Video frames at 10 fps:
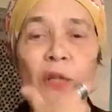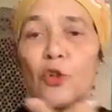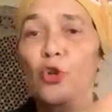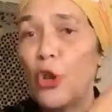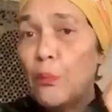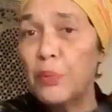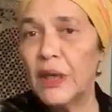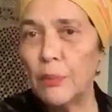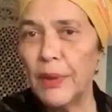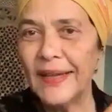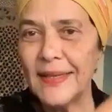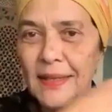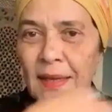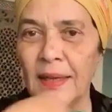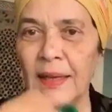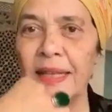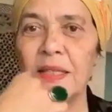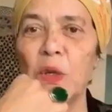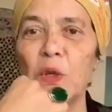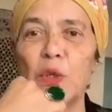the dumping place.
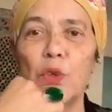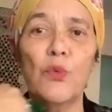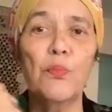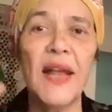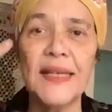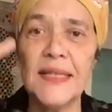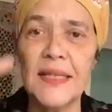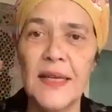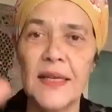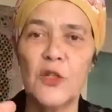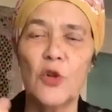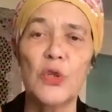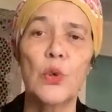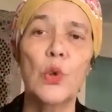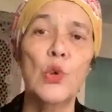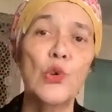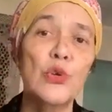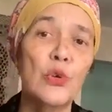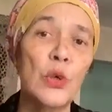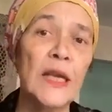It's also the plastic. It's also all
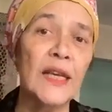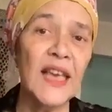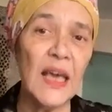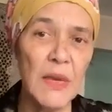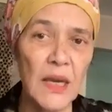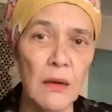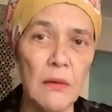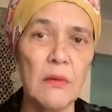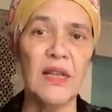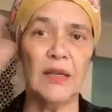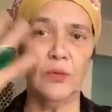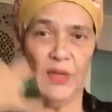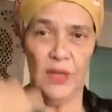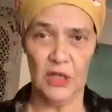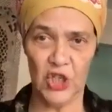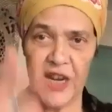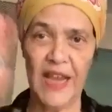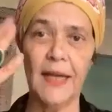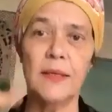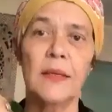the chemical that we
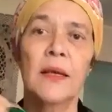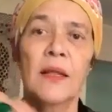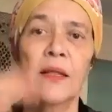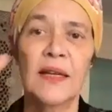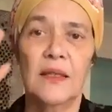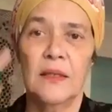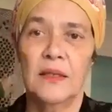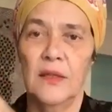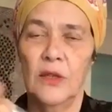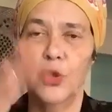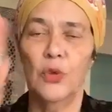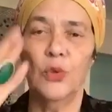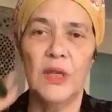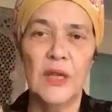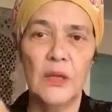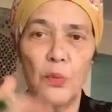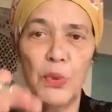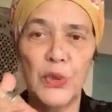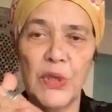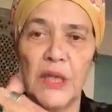inject that, in the
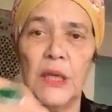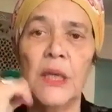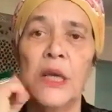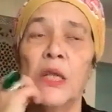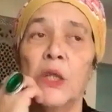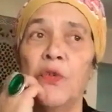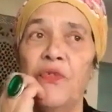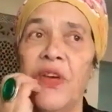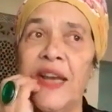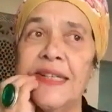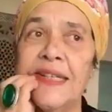body. The fact